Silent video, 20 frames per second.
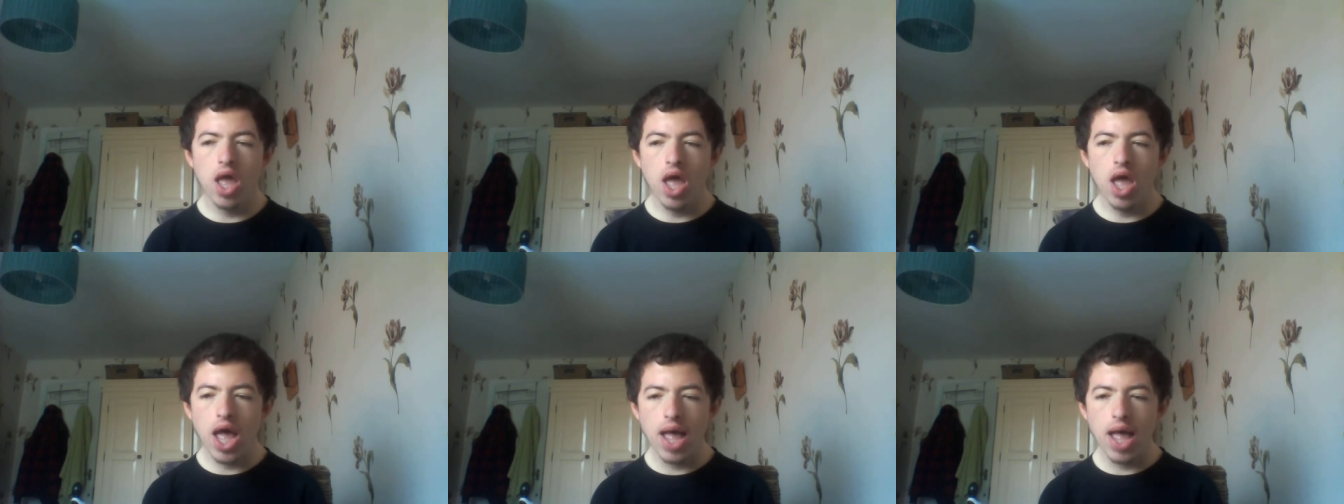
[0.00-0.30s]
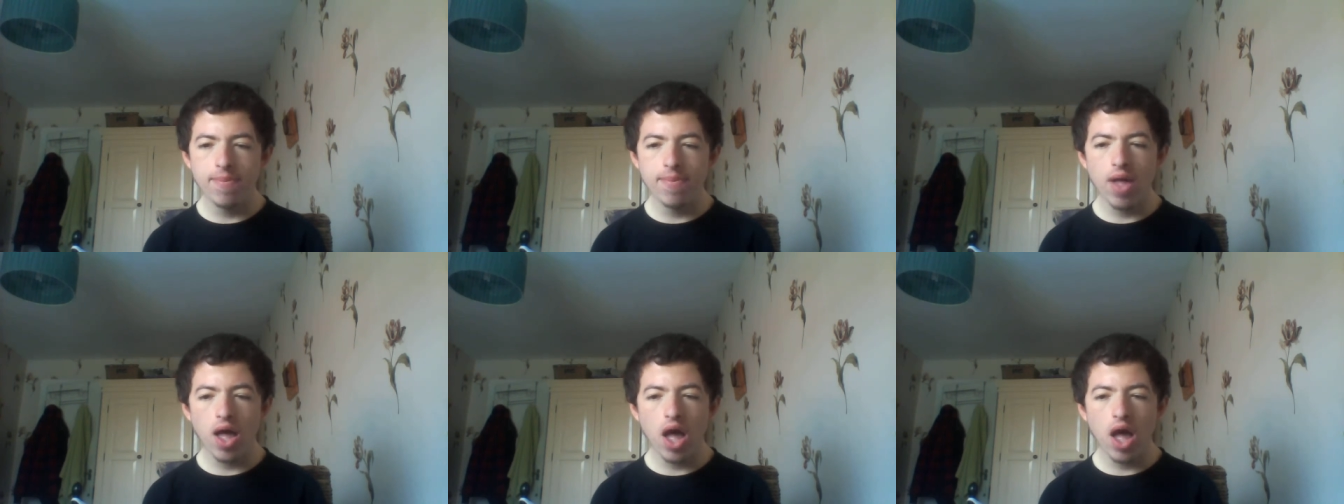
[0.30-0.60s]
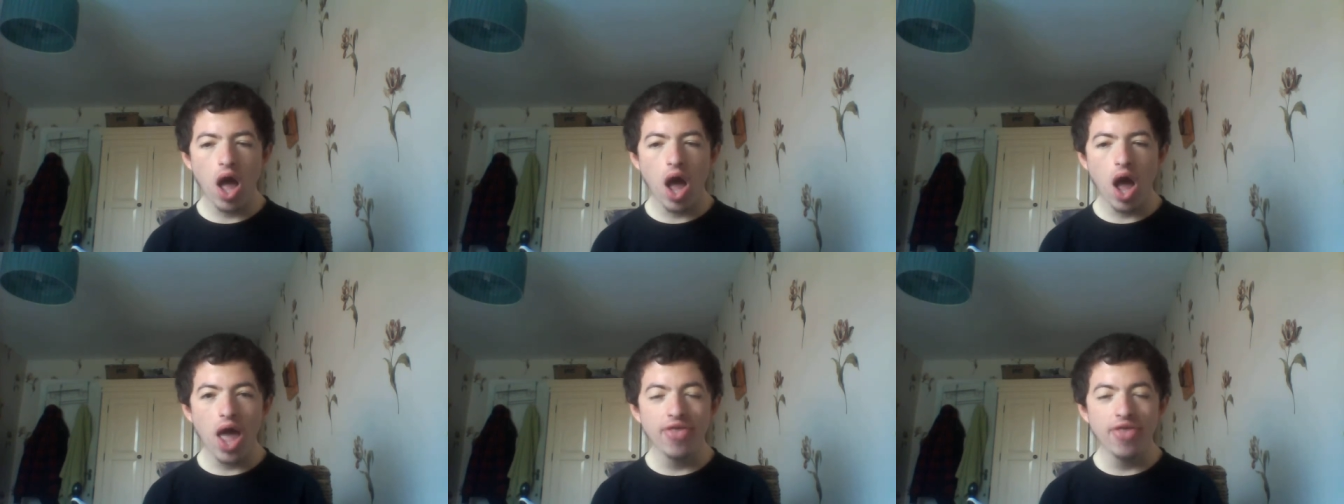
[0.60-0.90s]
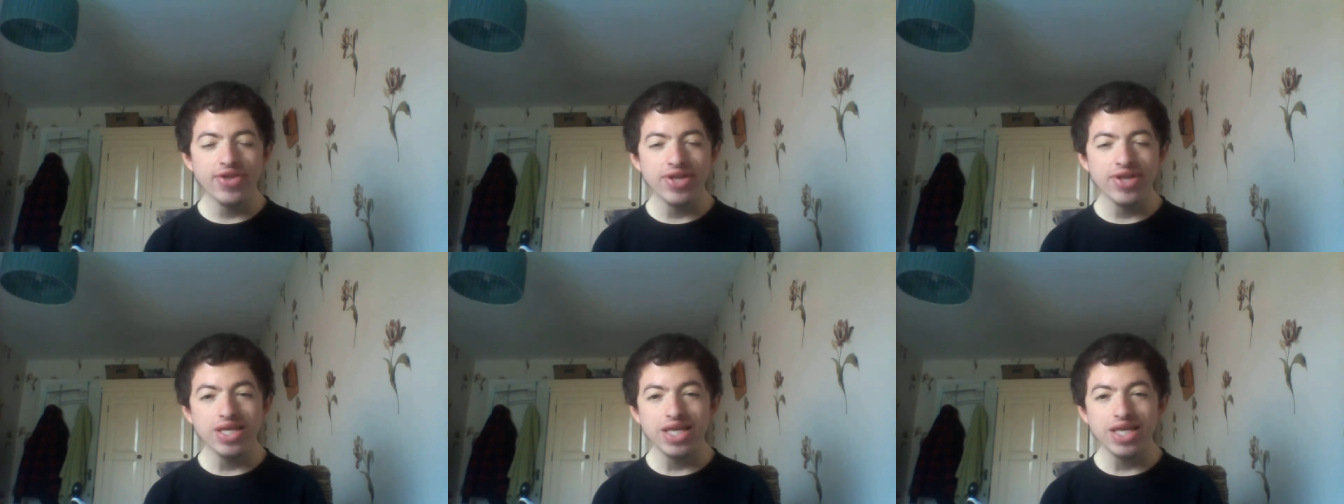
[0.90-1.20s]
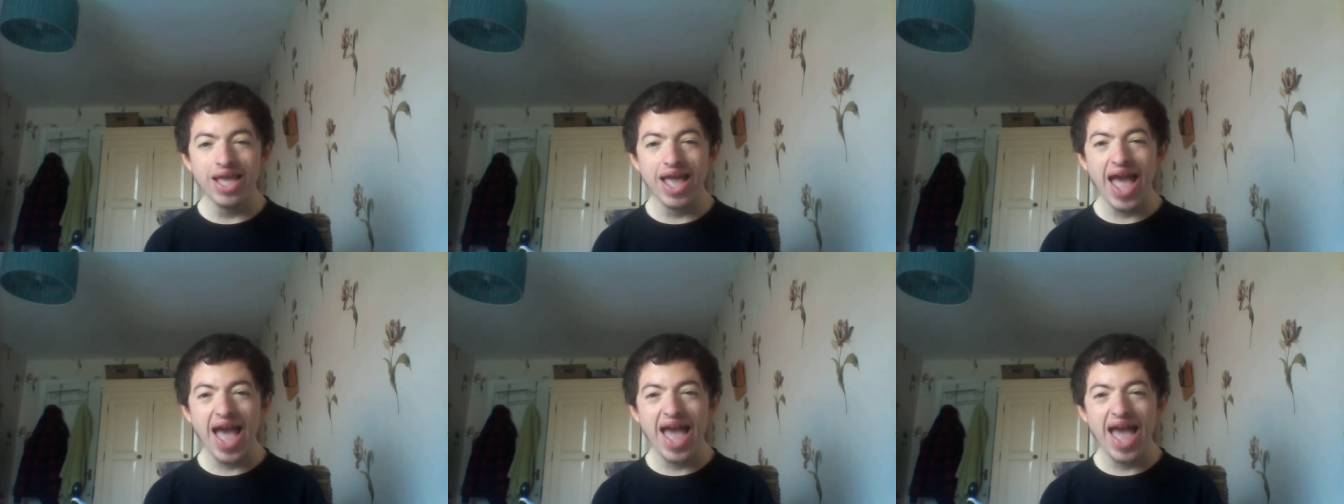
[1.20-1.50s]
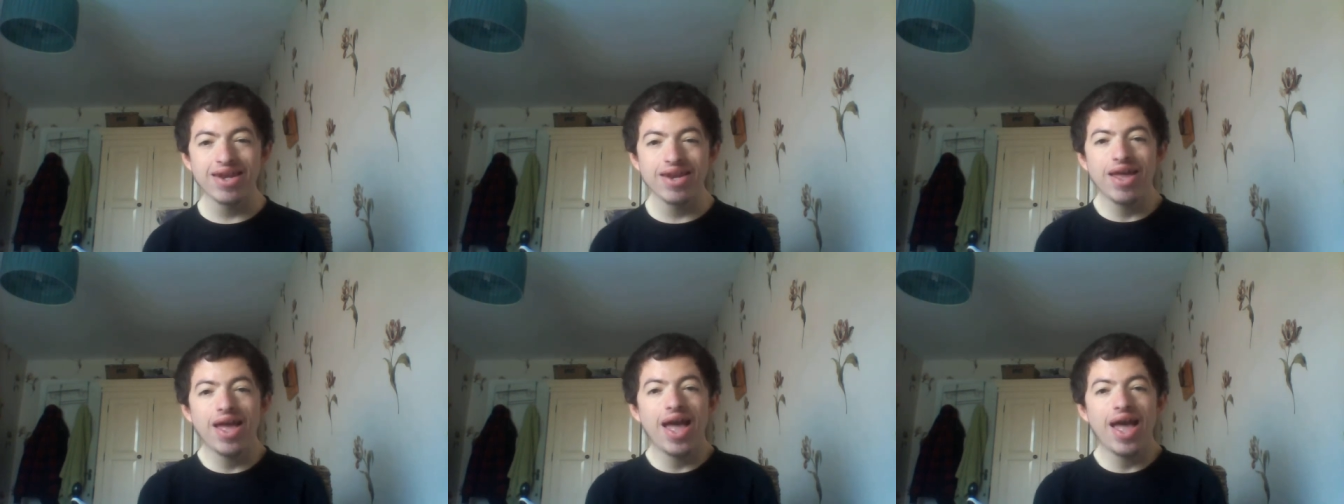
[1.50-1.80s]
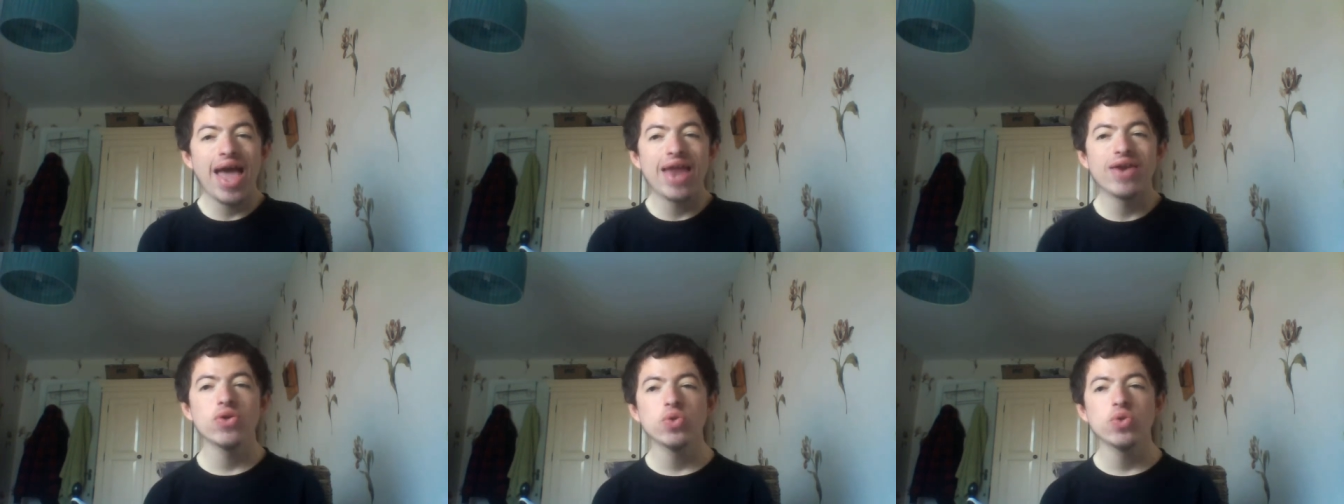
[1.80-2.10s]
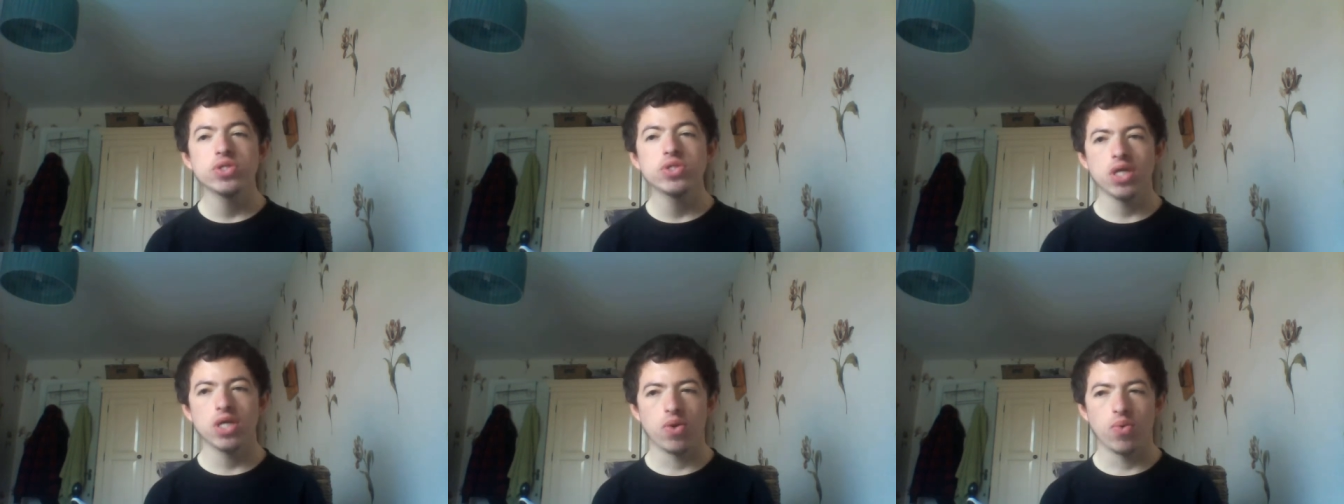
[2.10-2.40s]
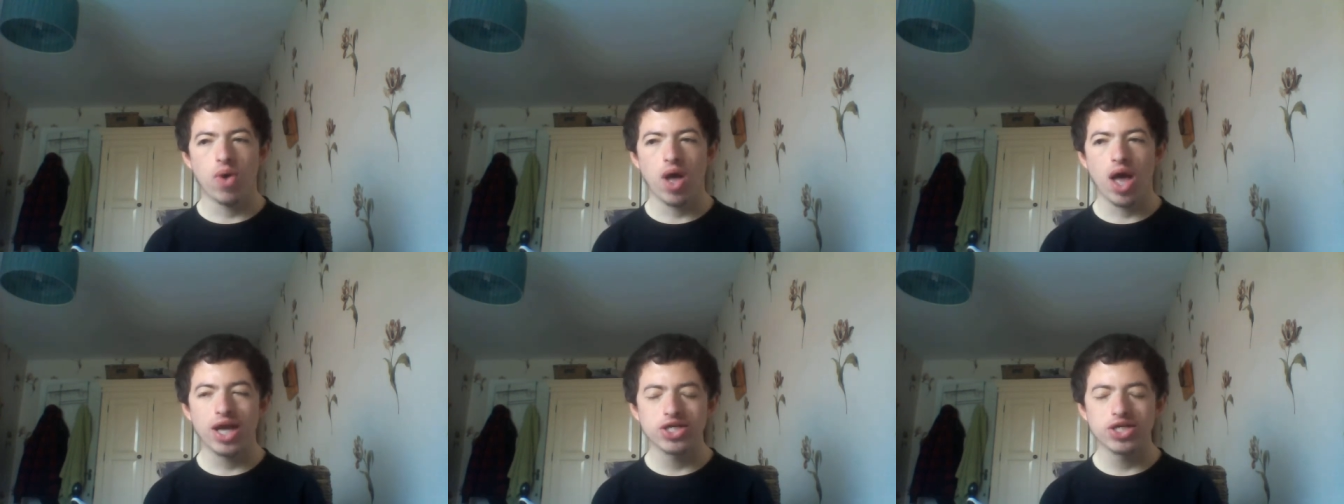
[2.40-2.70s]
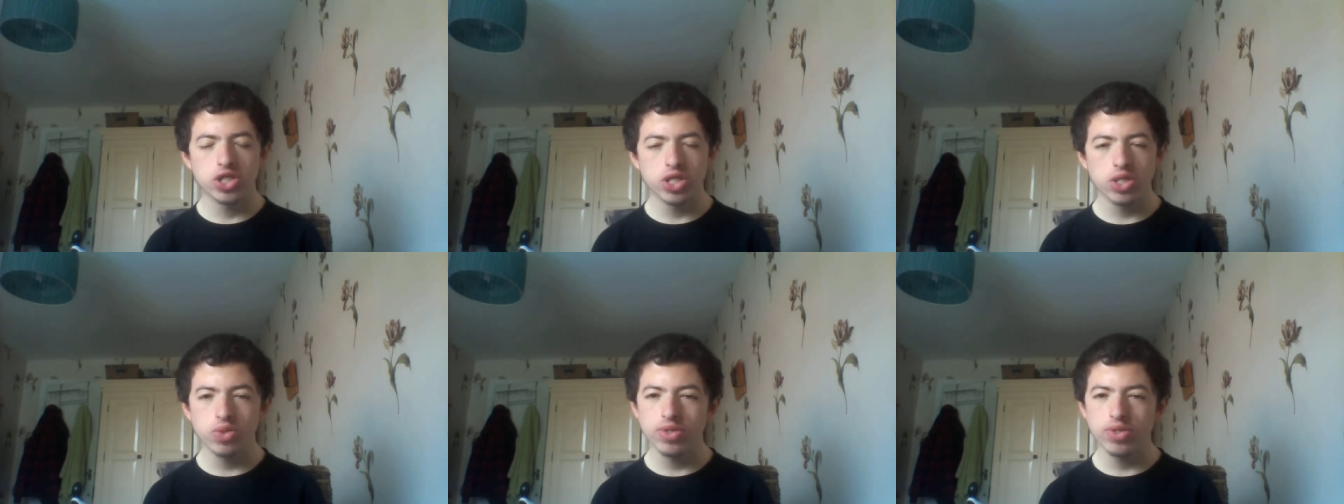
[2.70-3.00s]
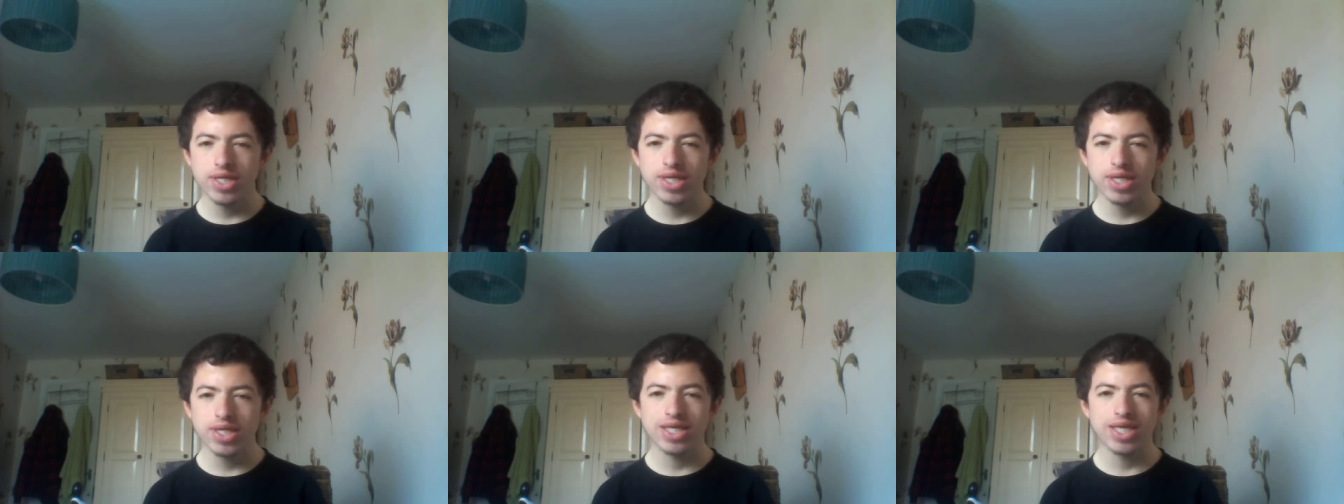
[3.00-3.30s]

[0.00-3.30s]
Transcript: Um, I think it, and and also I do think